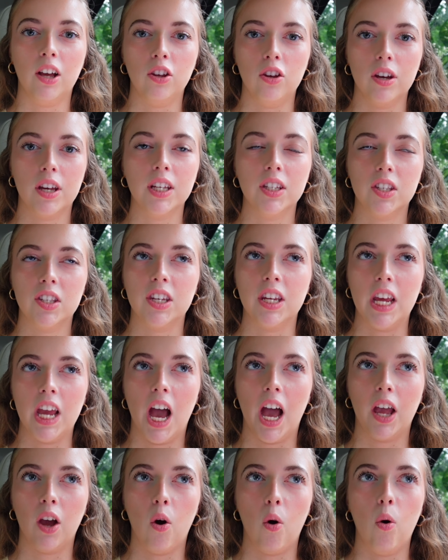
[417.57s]
you can see
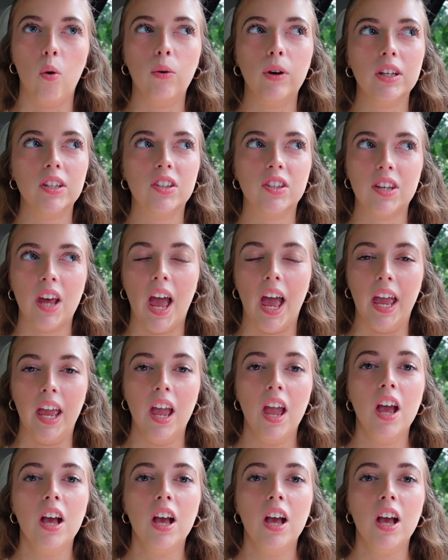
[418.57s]
I always say